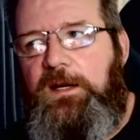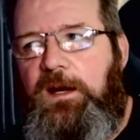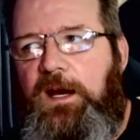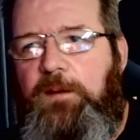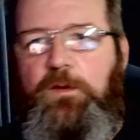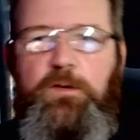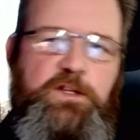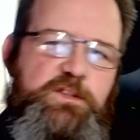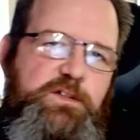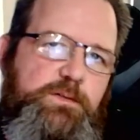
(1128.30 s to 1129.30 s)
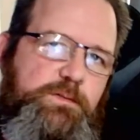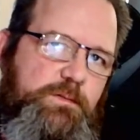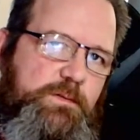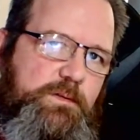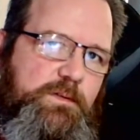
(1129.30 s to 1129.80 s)
I'm going
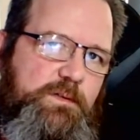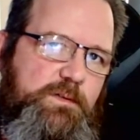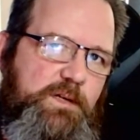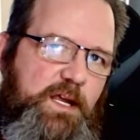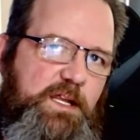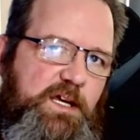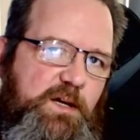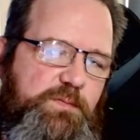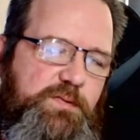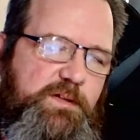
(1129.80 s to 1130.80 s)
to end up